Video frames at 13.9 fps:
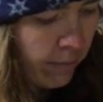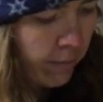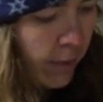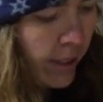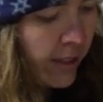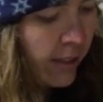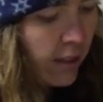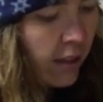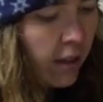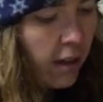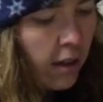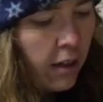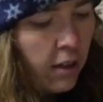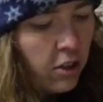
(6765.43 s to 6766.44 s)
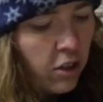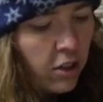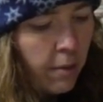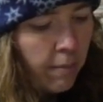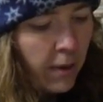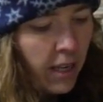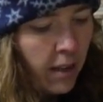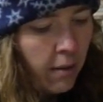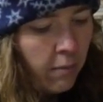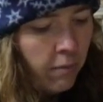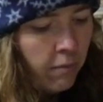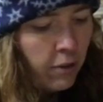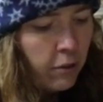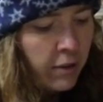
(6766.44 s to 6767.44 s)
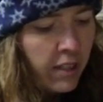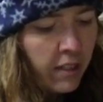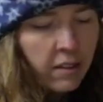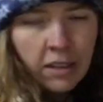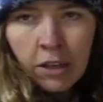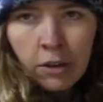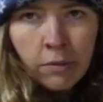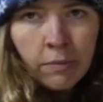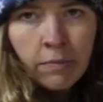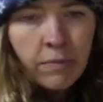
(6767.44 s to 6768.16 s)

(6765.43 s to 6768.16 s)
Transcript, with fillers: basically just a medium fusing clear